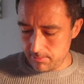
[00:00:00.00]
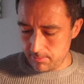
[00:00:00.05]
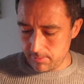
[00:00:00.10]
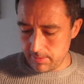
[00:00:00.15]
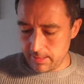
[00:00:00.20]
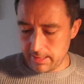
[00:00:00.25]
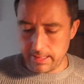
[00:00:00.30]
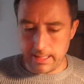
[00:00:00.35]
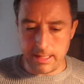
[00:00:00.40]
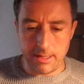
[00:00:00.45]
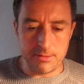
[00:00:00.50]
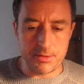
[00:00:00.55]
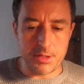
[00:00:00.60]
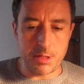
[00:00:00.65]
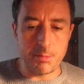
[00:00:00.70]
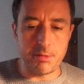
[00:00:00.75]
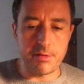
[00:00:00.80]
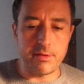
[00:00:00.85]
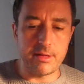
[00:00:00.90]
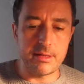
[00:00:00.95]
getting on
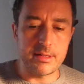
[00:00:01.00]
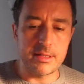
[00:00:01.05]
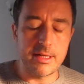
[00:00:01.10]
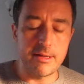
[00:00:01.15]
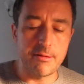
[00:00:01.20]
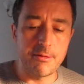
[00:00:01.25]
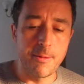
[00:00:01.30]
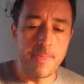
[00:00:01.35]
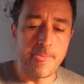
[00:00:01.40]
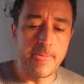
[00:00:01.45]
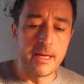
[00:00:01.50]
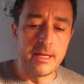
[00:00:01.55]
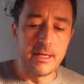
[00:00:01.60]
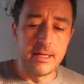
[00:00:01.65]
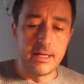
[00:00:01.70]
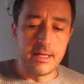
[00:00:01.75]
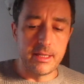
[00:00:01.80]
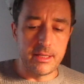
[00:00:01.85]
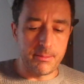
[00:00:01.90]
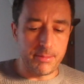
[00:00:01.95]
top of things now.
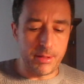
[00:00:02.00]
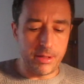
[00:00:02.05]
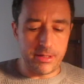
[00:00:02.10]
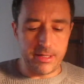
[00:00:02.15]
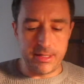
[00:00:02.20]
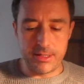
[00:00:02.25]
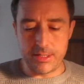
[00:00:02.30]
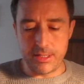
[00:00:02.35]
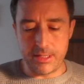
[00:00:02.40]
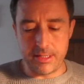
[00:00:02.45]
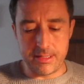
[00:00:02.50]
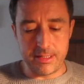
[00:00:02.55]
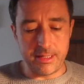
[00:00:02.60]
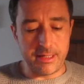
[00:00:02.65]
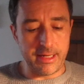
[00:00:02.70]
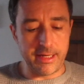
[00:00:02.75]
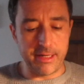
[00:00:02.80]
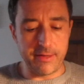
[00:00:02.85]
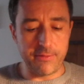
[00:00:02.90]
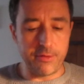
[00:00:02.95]
The blockage is the
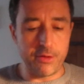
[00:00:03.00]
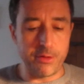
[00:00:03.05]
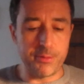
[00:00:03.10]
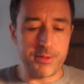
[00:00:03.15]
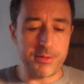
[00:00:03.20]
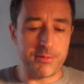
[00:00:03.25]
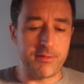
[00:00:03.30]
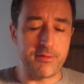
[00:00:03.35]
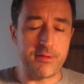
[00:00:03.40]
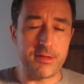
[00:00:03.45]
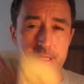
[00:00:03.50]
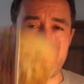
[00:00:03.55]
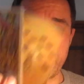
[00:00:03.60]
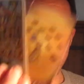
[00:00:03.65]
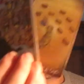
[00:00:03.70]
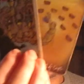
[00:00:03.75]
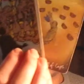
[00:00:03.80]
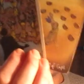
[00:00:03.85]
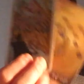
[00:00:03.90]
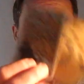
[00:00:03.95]
Nine of Cups with the
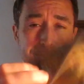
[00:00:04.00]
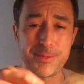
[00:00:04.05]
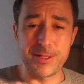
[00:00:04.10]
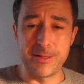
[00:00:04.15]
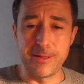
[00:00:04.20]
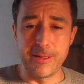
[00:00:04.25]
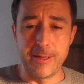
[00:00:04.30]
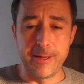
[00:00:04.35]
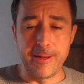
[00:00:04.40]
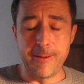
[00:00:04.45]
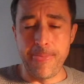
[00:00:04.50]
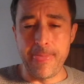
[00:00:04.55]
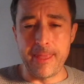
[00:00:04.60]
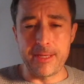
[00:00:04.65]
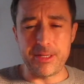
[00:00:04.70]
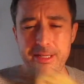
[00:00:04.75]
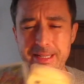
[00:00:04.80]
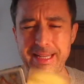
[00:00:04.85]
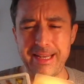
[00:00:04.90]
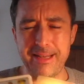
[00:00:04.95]
Seven of Cups.
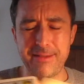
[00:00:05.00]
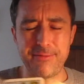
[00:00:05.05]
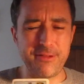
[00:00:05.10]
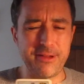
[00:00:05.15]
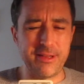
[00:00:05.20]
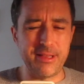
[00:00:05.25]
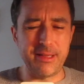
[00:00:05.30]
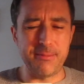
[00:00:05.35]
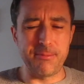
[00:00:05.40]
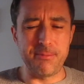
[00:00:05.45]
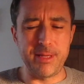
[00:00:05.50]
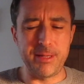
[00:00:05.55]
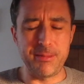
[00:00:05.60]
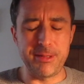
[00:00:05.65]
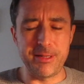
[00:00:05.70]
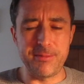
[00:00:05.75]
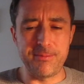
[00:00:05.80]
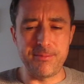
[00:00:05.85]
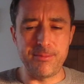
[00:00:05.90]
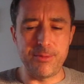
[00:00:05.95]
So again, I feel like
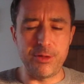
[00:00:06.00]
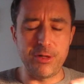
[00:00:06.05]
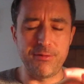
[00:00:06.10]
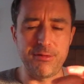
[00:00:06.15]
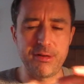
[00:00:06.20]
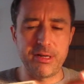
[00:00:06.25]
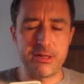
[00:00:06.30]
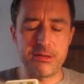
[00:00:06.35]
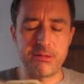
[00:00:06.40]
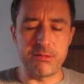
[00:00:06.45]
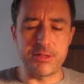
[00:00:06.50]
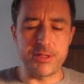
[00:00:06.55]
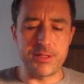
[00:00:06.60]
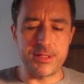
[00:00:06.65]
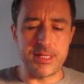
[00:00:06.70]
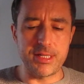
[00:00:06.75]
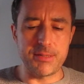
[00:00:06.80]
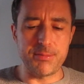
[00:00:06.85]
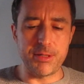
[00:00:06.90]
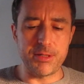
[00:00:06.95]
maybe overindulgences,